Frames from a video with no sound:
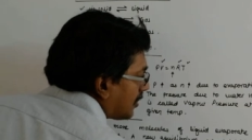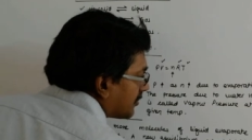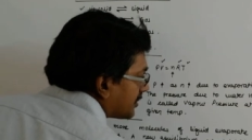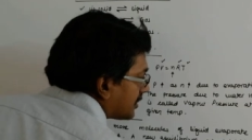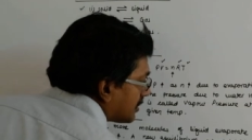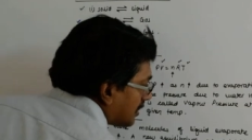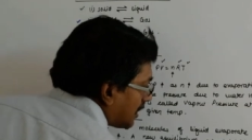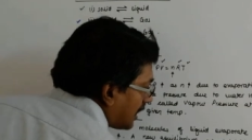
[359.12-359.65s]

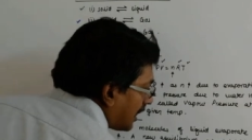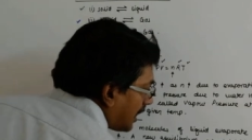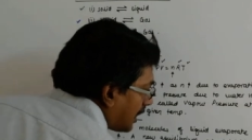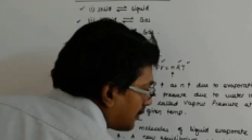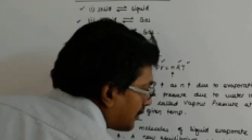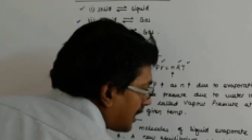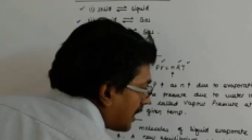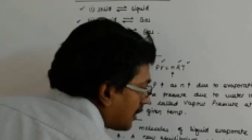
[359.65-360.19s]
the
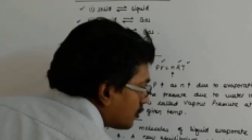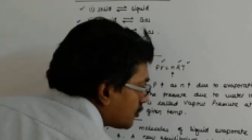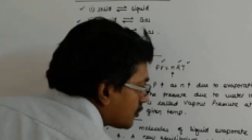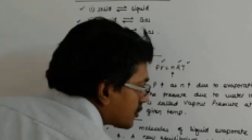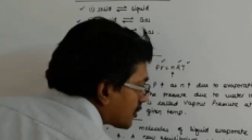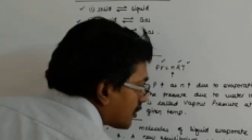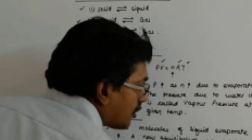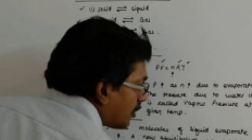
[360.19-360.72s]

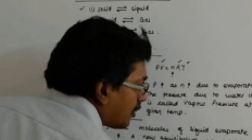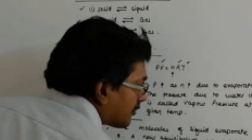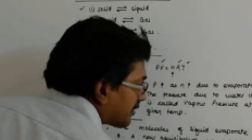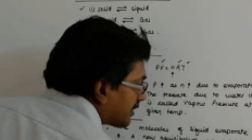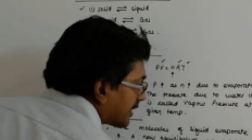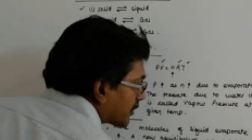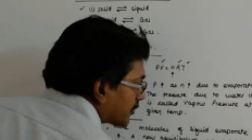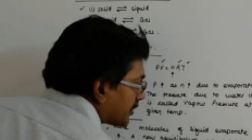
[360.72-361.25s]
amount of
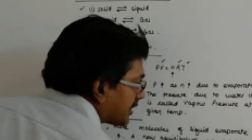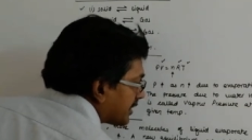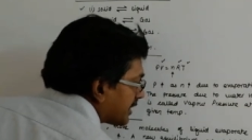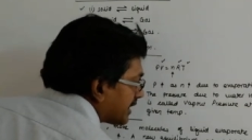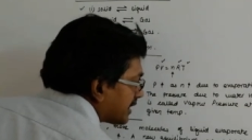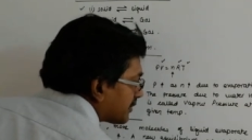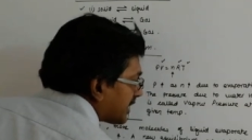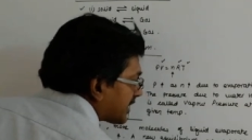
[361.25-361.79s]
liquid
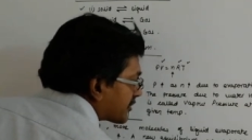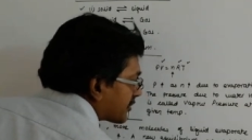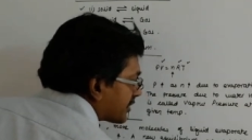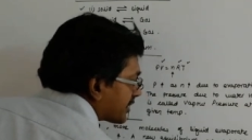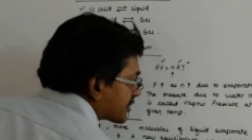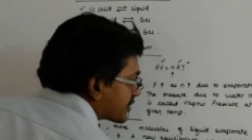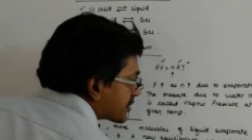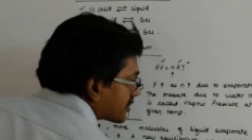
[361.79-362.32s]
in Petri
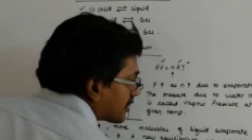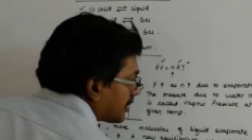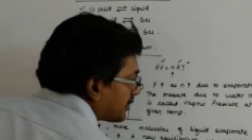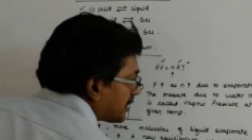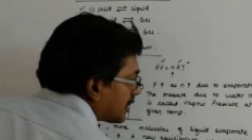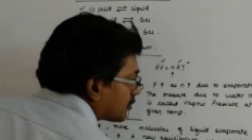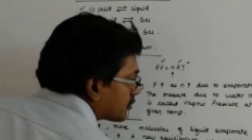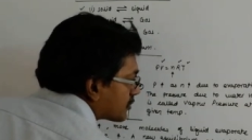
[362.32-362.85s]
dish.
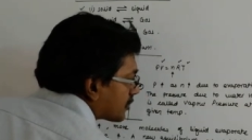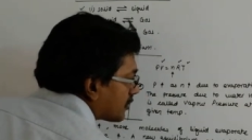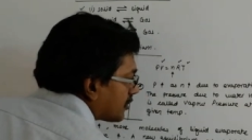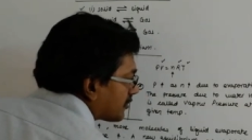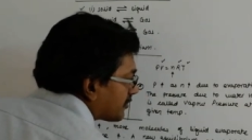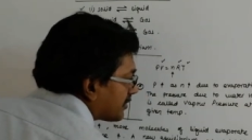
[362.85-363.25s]
Amount of